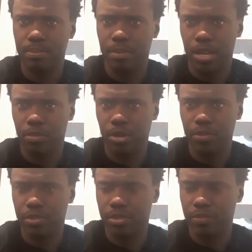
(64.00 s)
metal
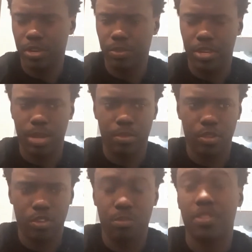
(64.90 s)
briefs. I forget the name of
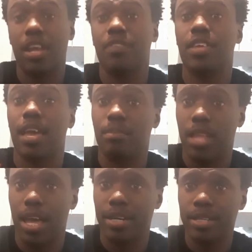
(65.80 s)
those, but then I had the M
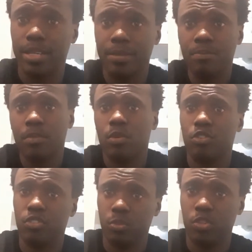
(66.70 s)
line,
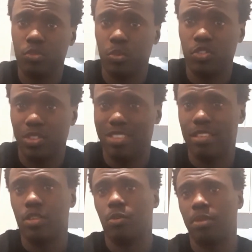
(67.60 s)
which was the
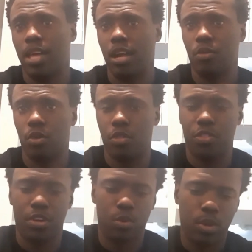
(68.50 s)
single ply or the
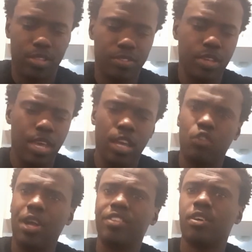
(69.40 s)
thinner ones.
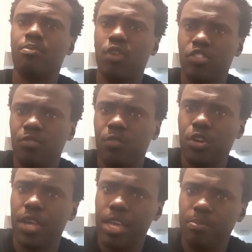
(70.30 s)
Creates compression for
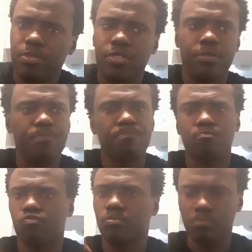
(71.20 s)
your hips.
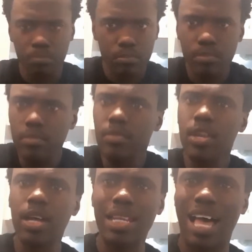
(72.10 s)

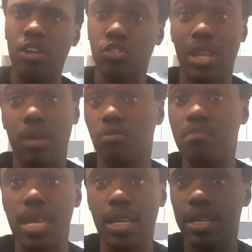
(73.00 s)
Allows
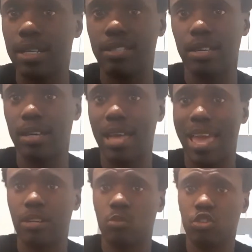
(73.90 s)
me to
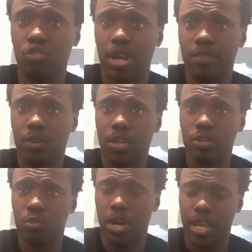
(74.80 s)
handle more training
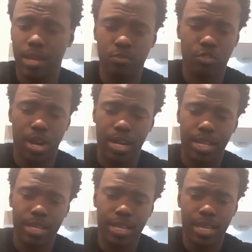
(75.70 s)
volume when I am
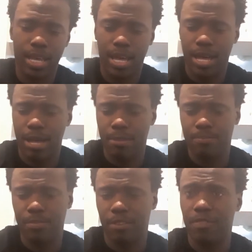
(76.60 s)
training.
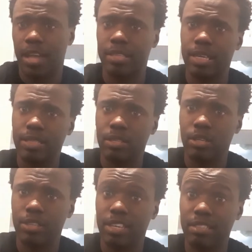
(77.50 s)
In fact,
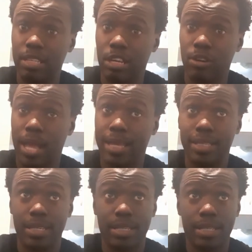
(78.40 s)
this year I
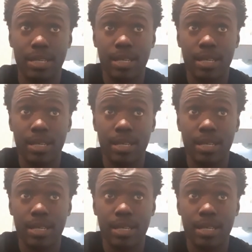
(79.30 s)
did